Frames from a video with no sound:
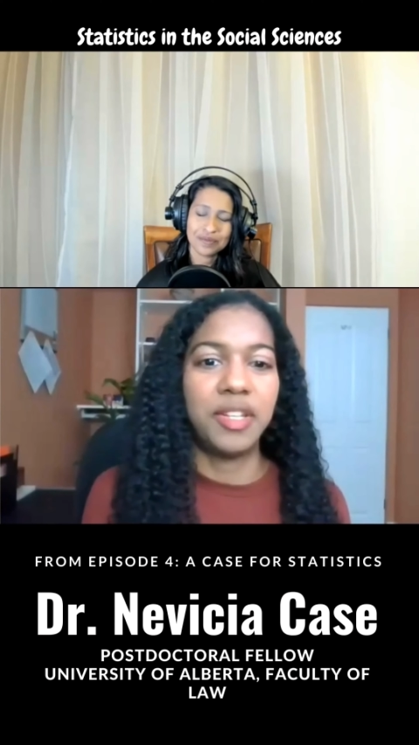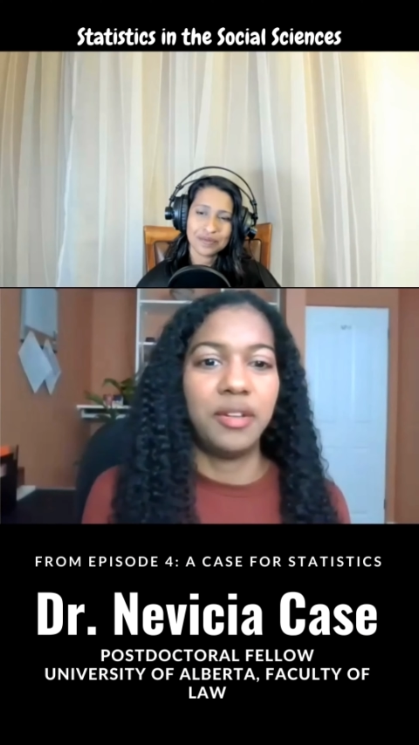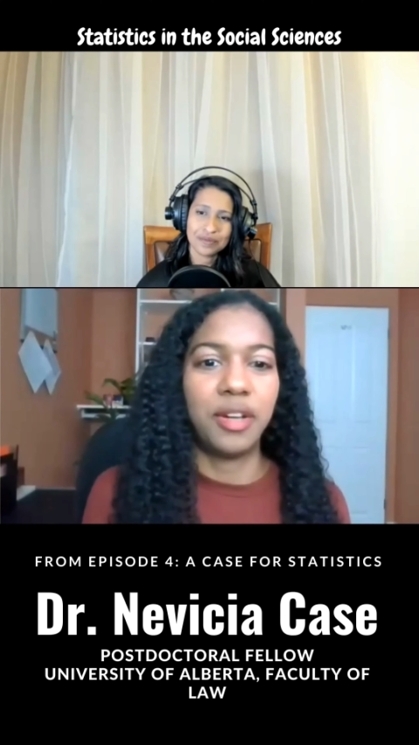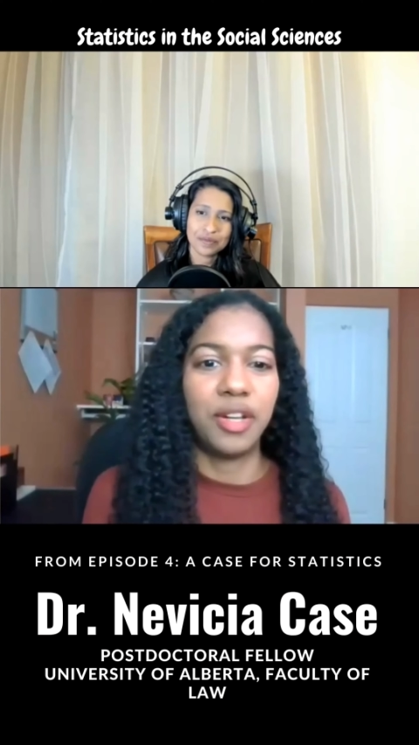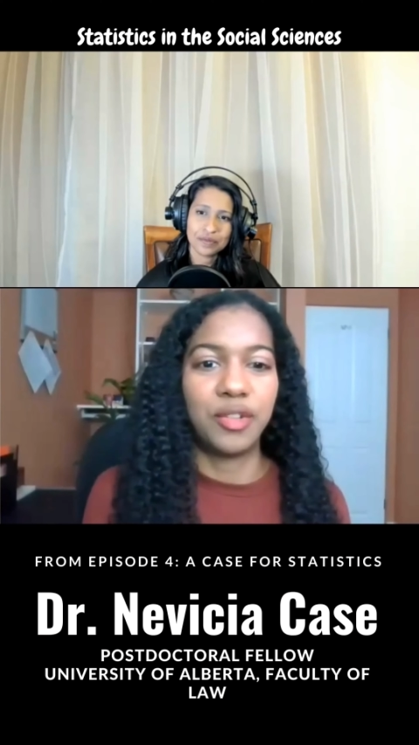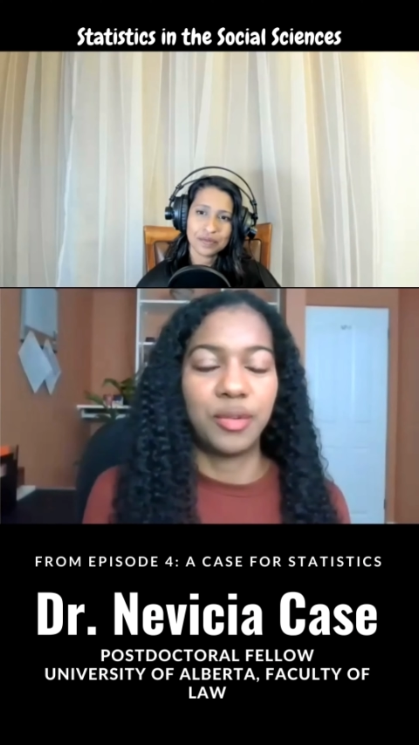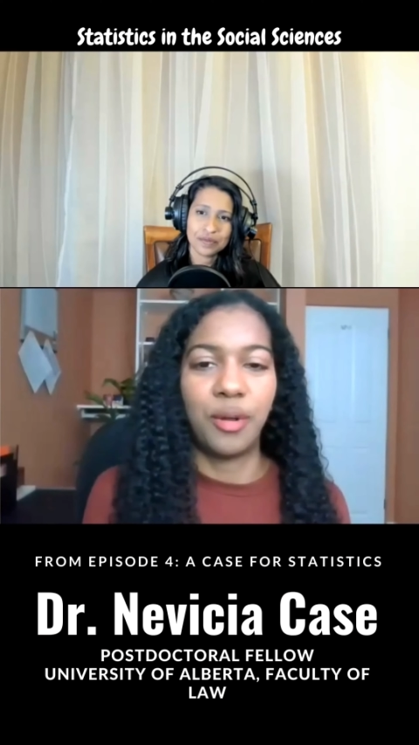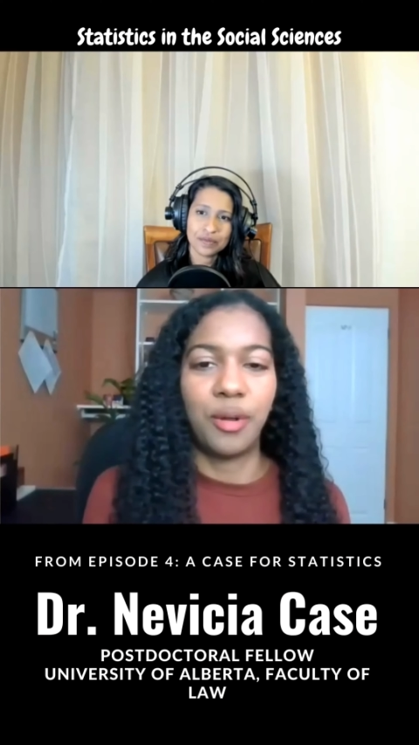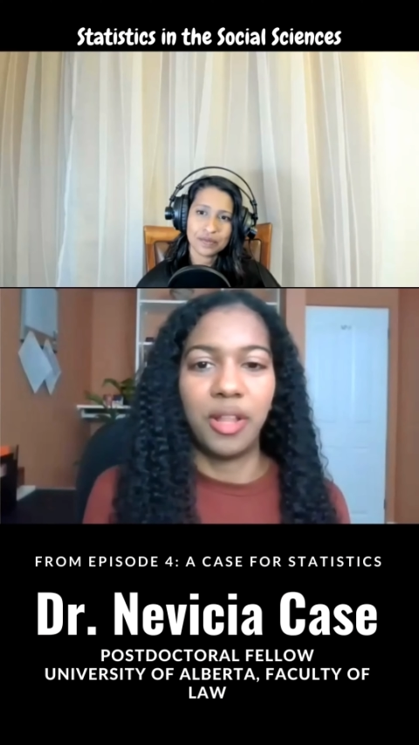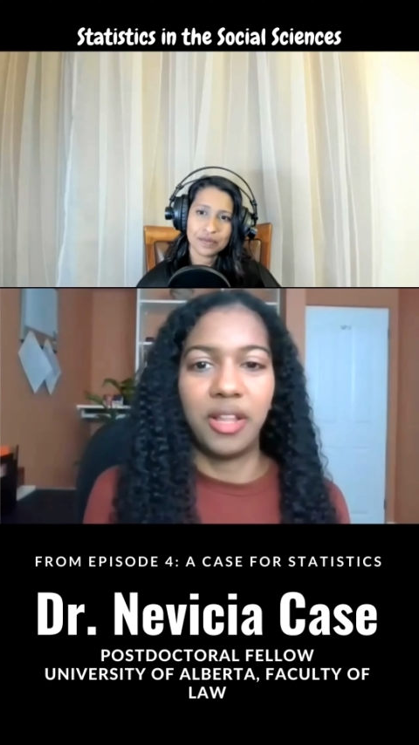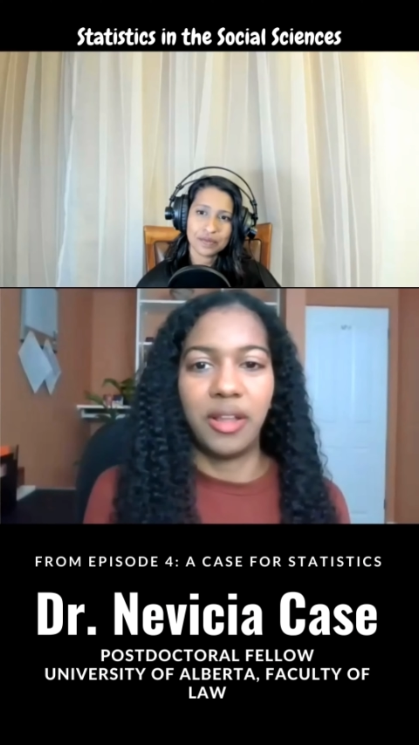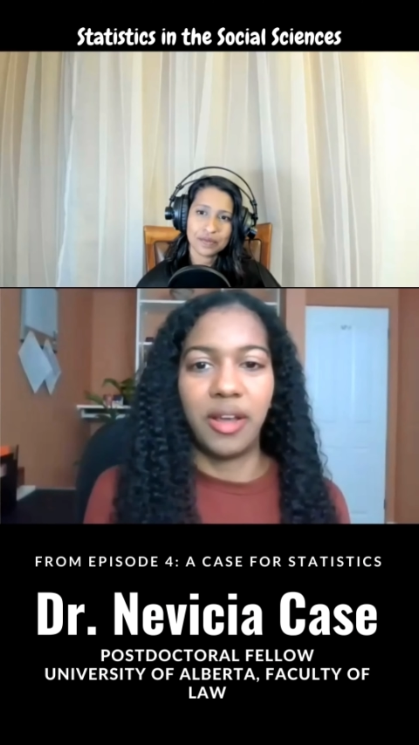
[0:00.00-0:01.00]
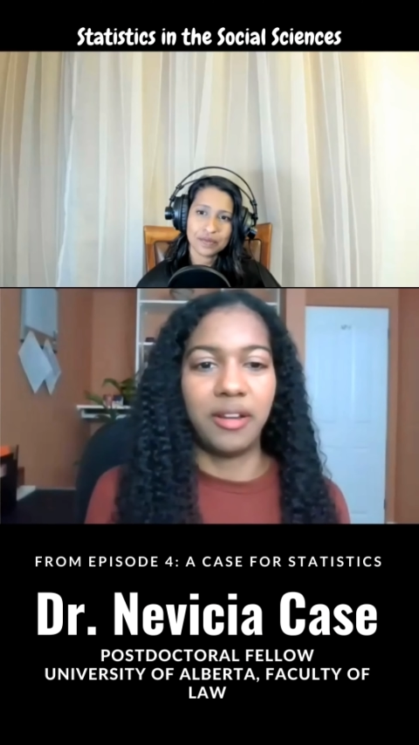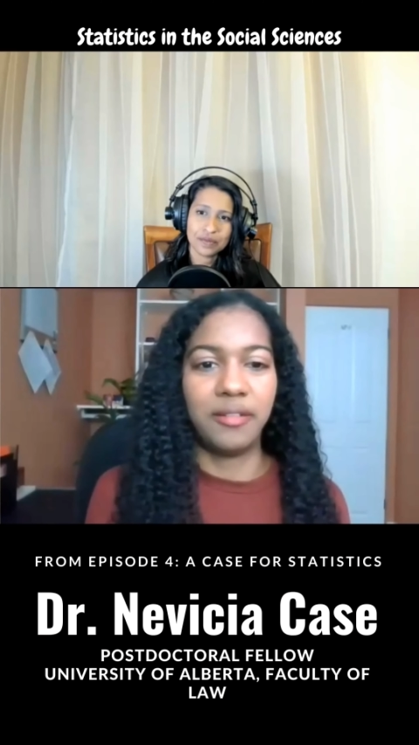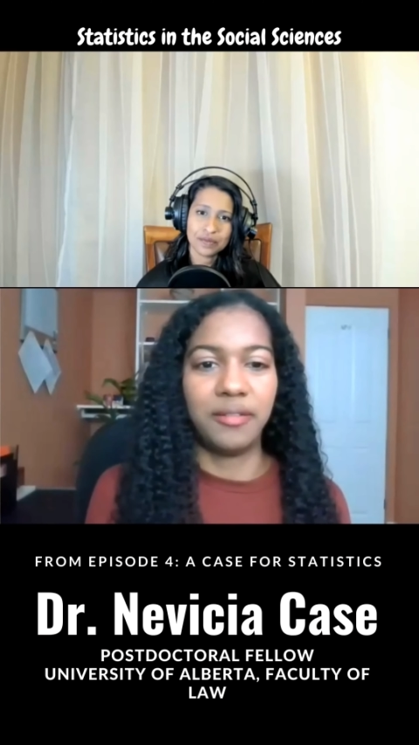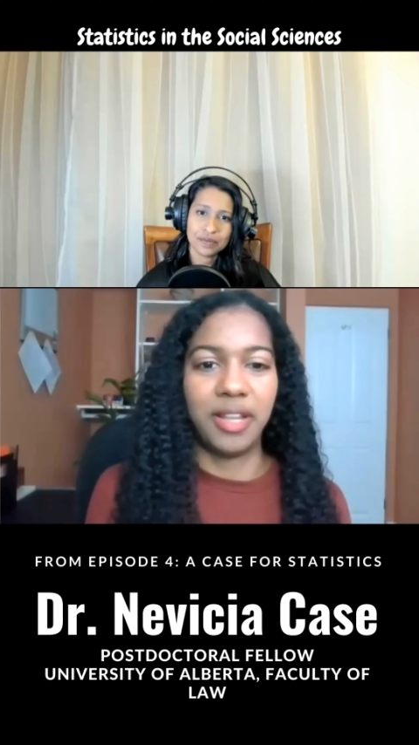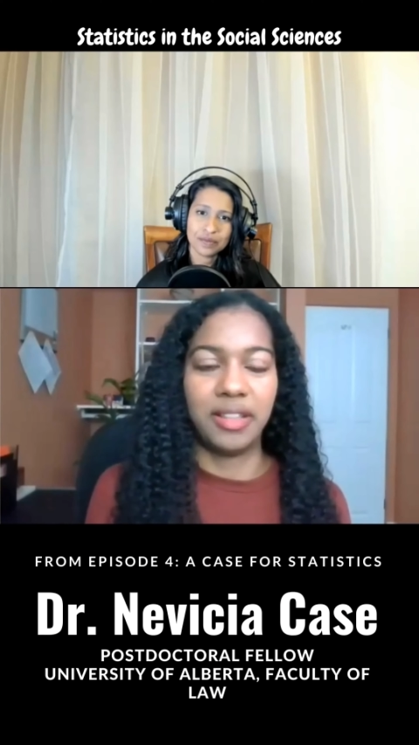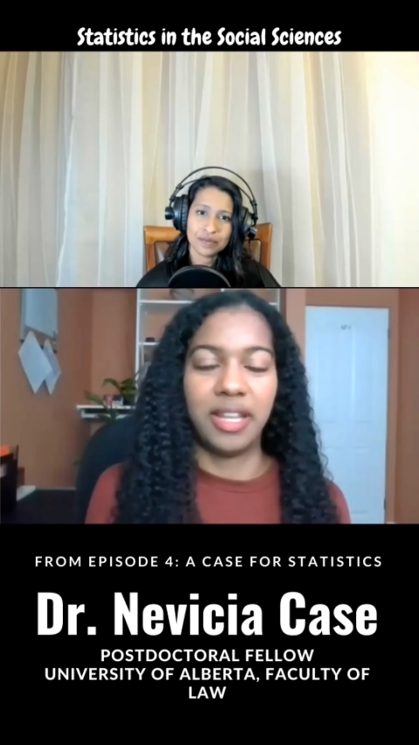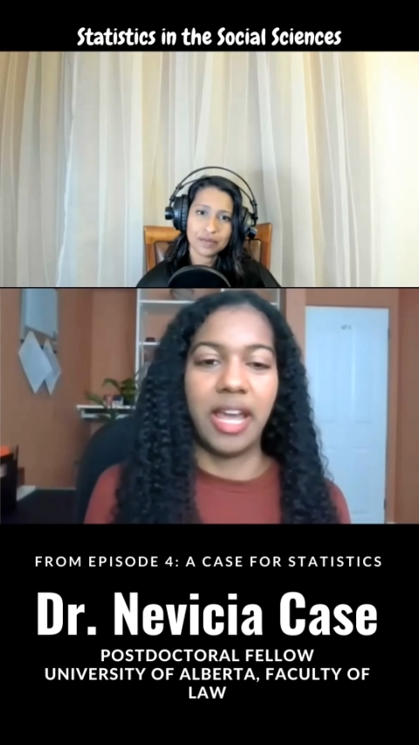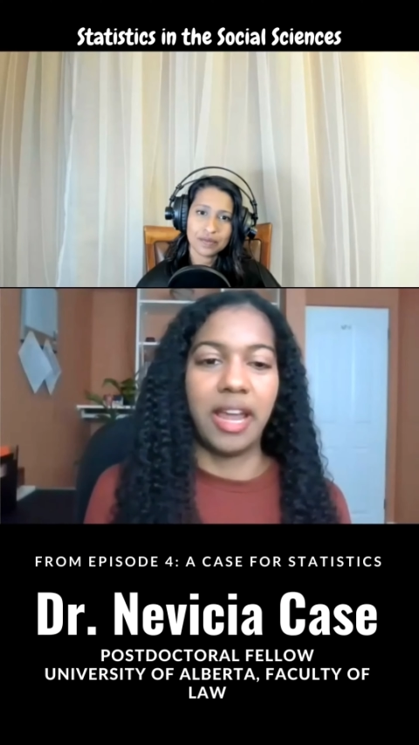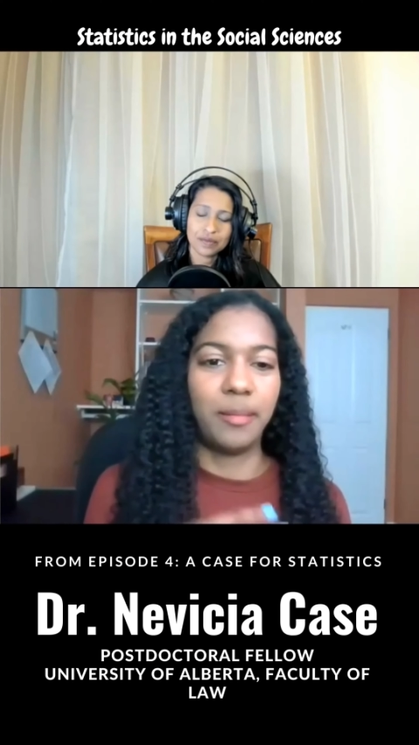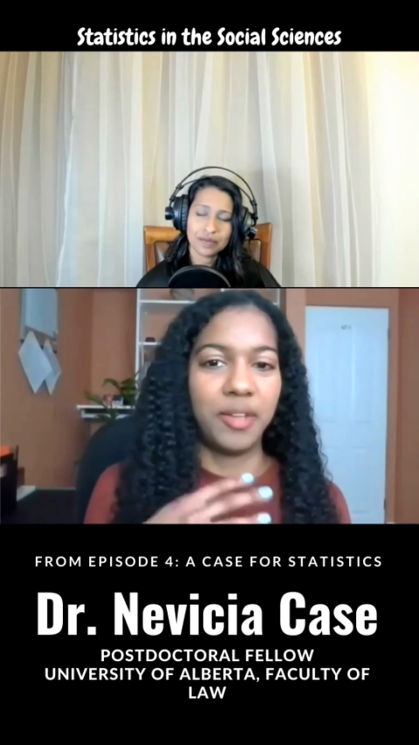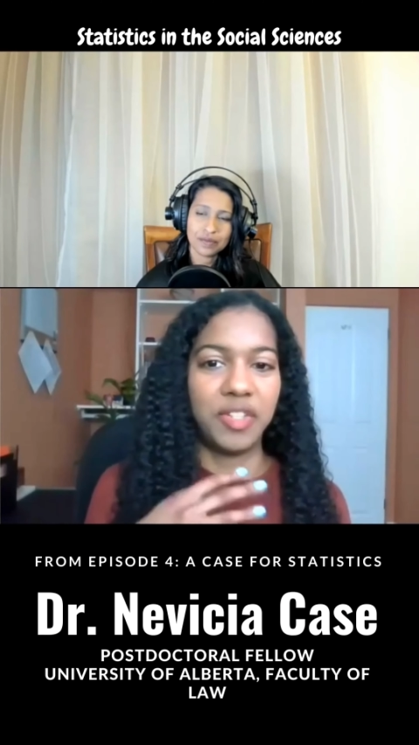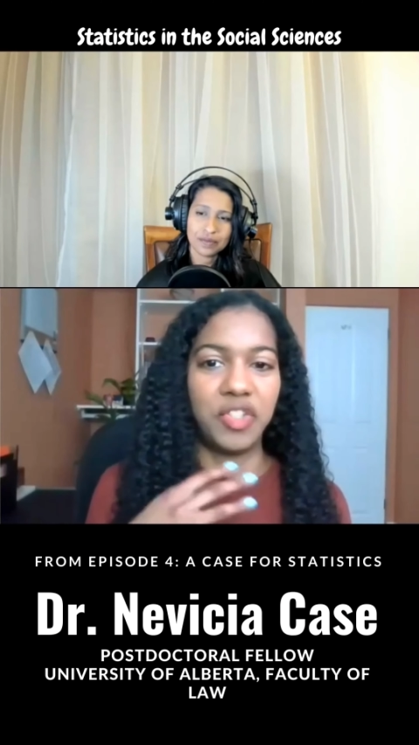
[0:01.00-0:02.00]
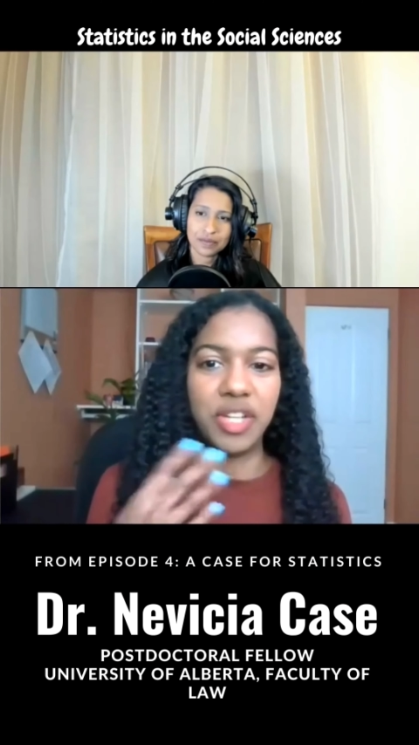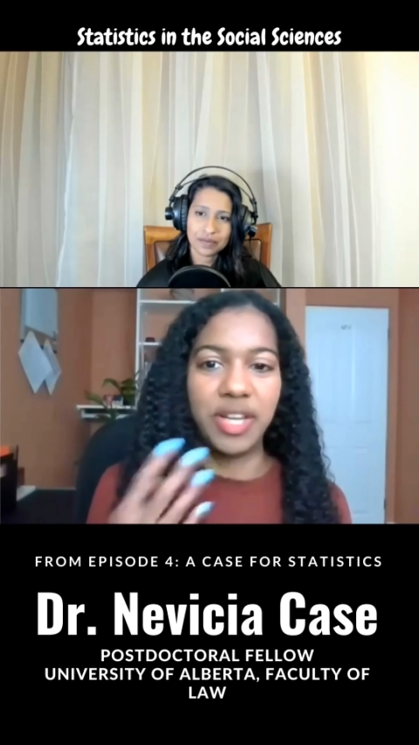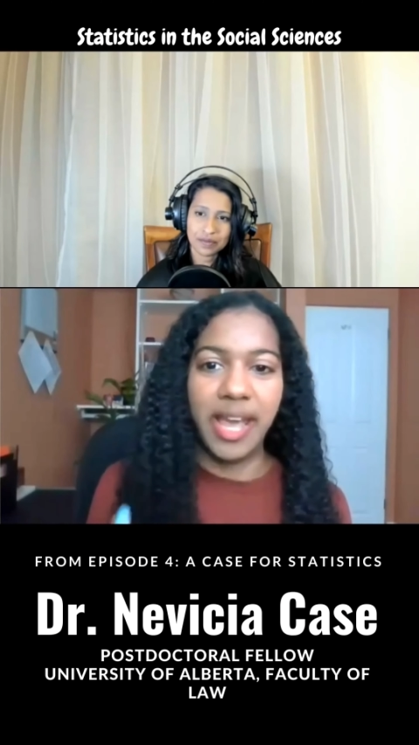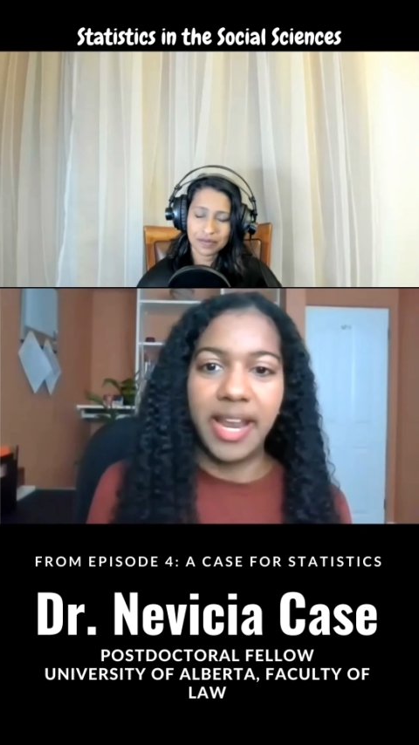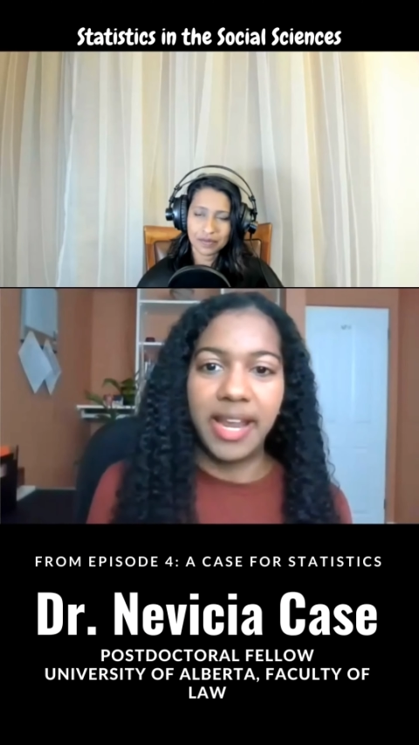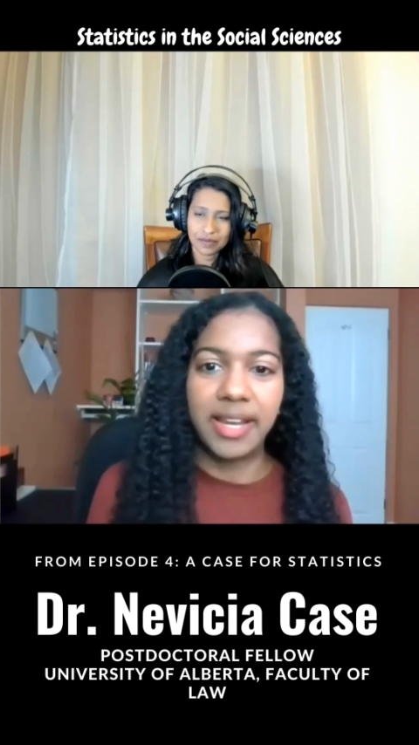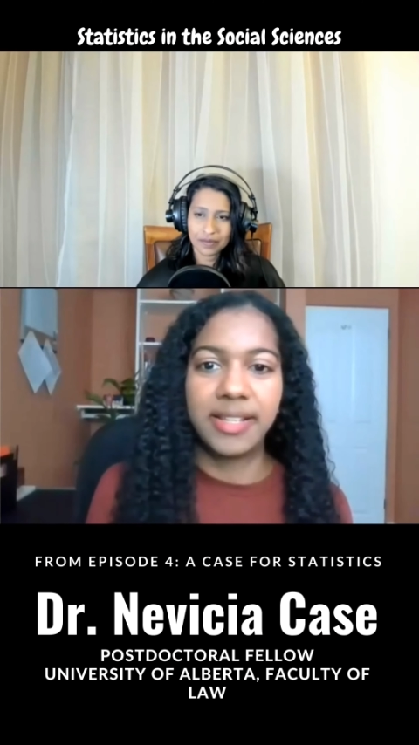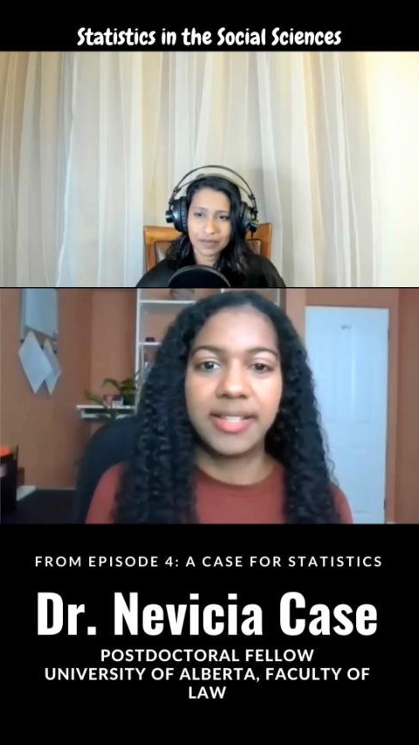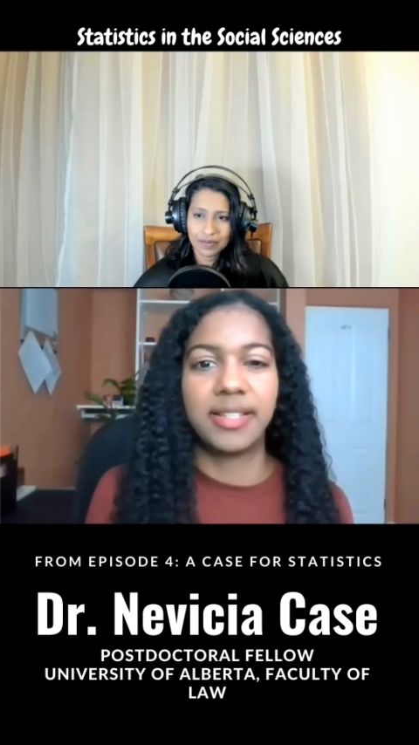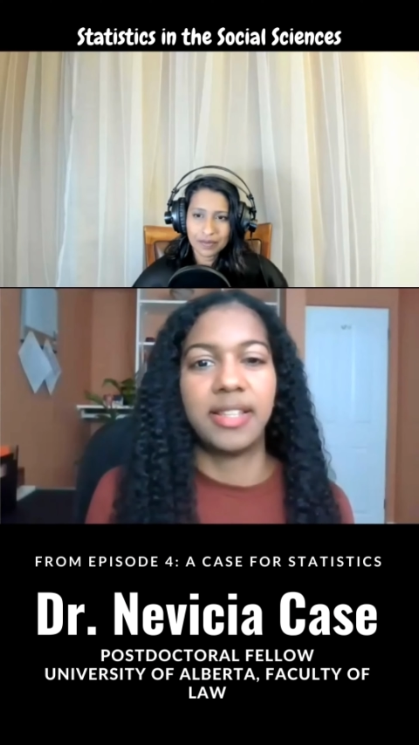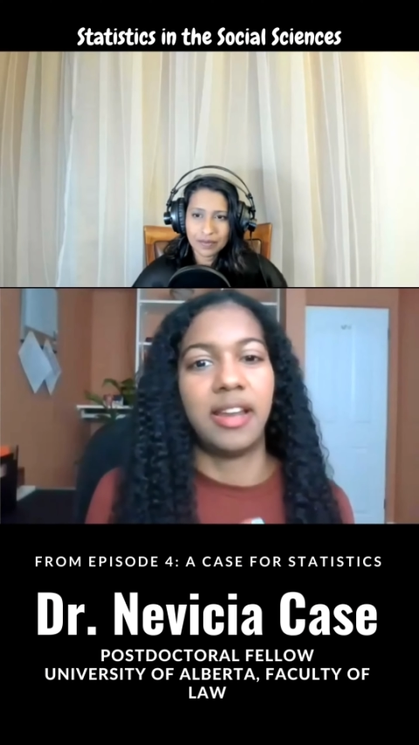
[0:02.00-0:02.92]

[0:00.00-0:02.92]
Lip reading: to control a lot of like the animal's genetics,